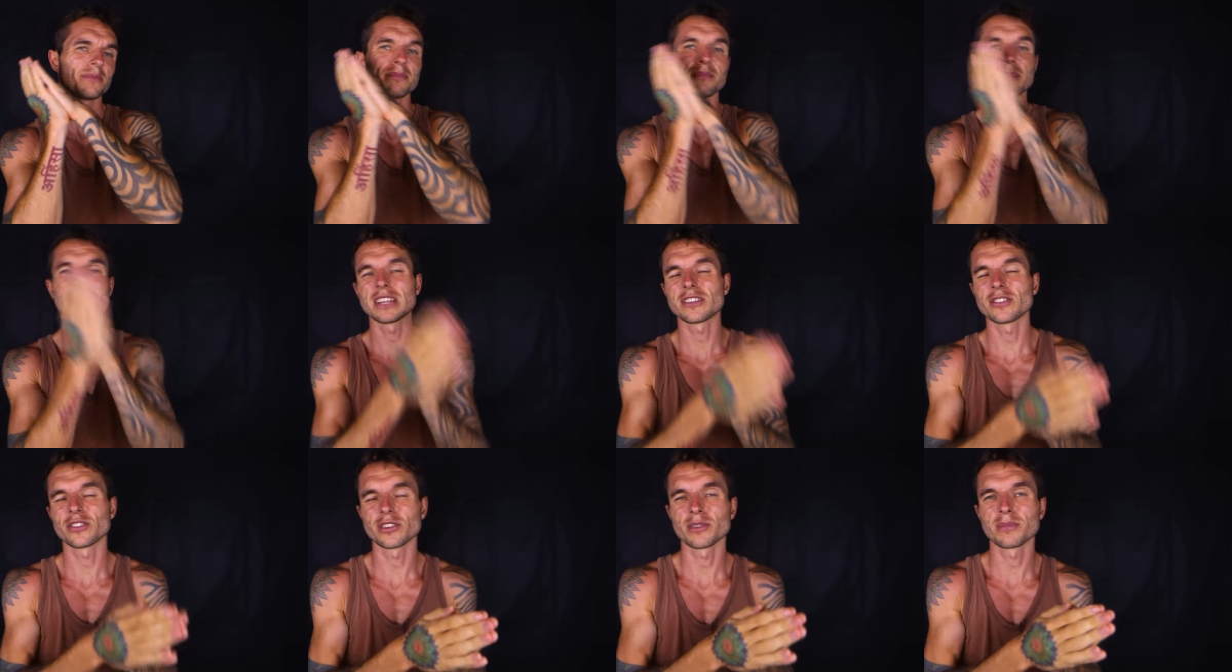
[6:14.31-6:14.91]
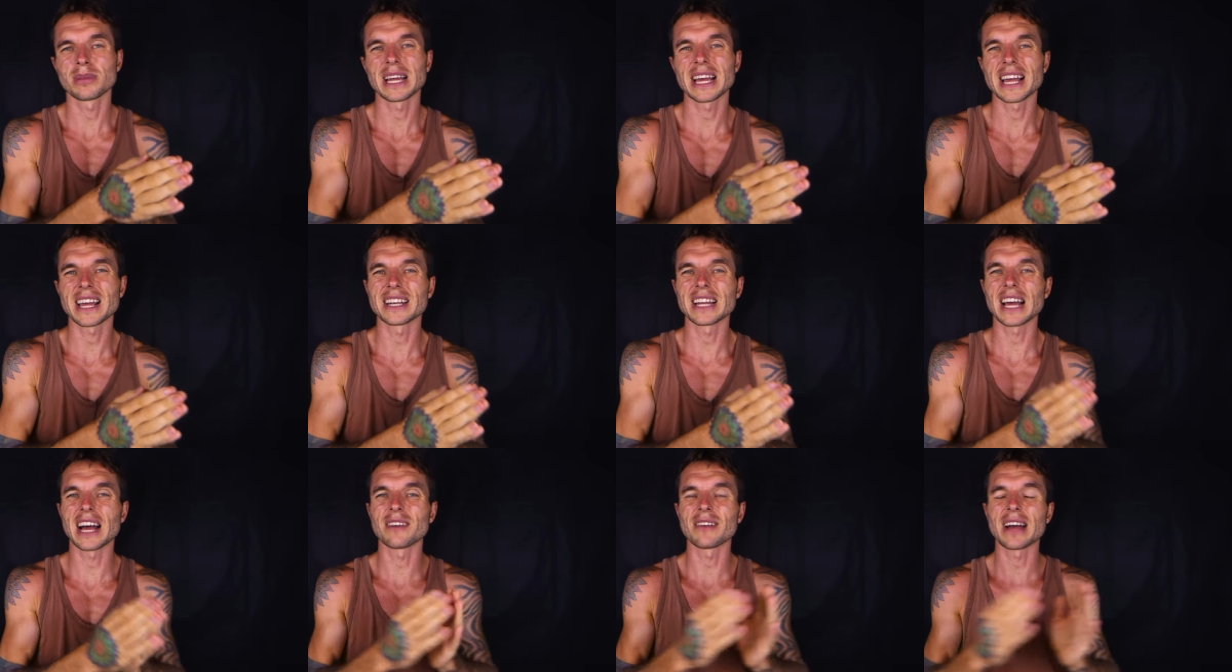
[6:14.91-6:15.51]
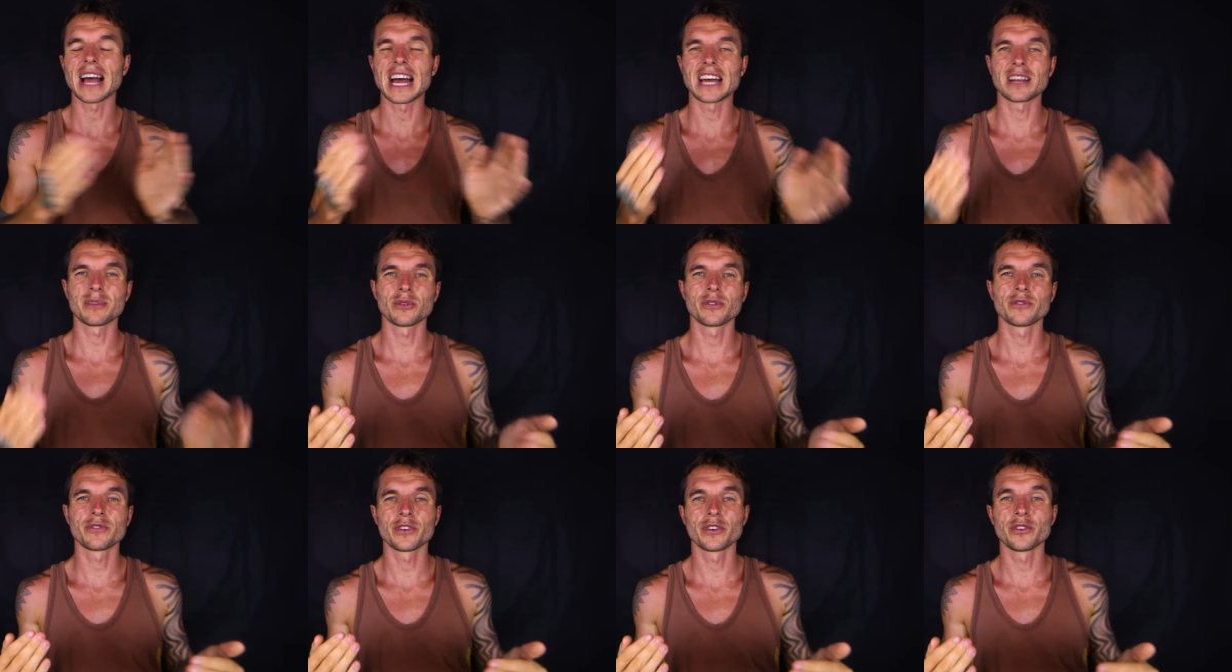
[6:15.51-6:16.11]
meat on your plate and other
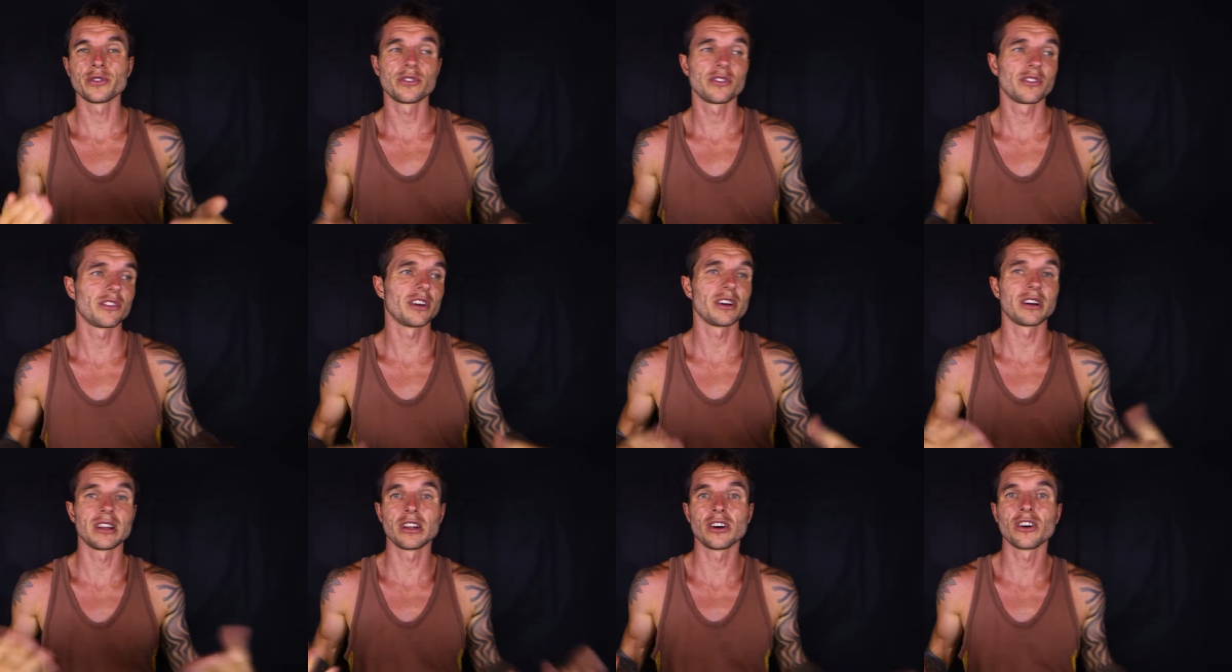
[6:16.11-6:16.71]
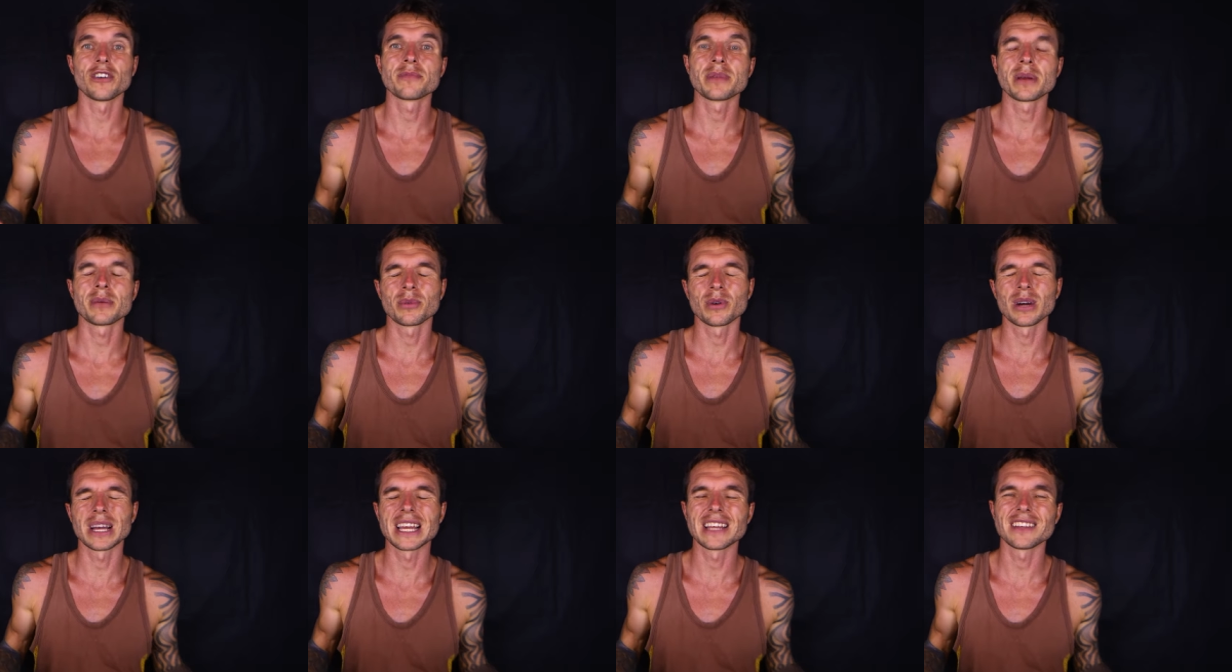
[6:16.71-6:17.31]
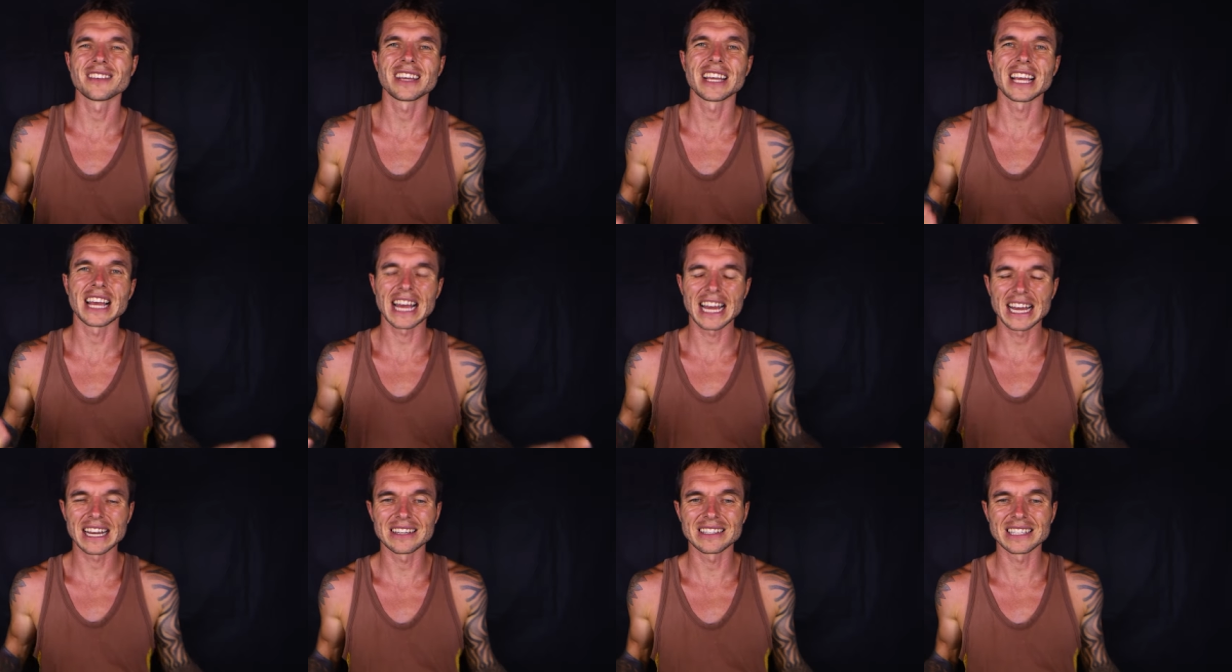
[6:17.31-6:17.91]
animal foods that a lot of people are eating
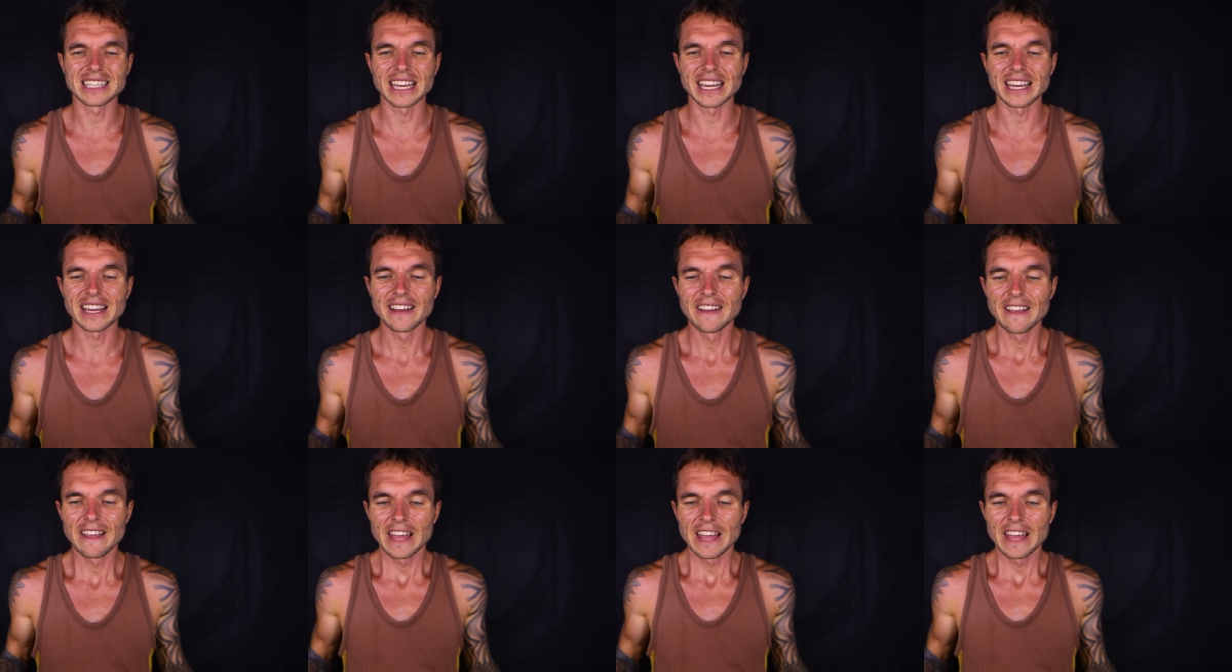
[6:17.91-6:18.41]
out there.